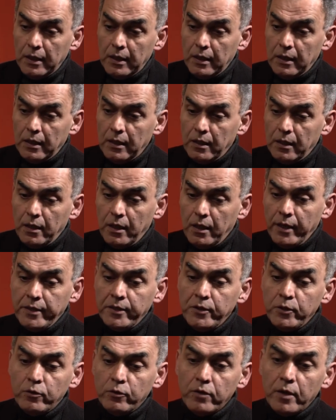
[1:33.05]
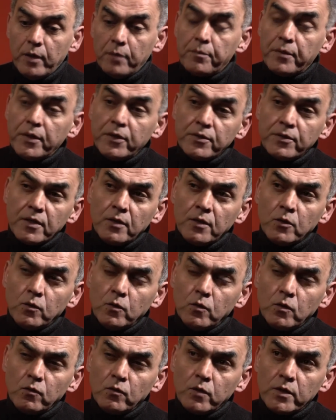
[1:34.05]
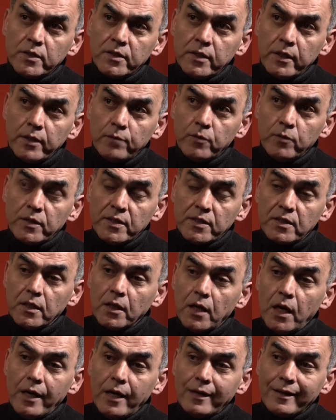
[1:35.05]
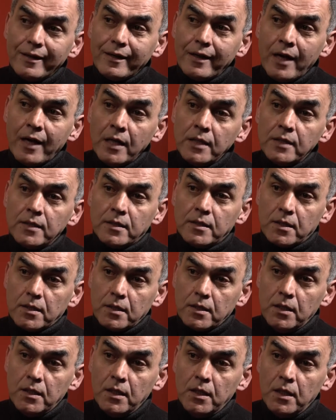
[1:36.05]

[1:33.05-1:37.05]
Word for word: uh, I knew a person who whose name was Hans,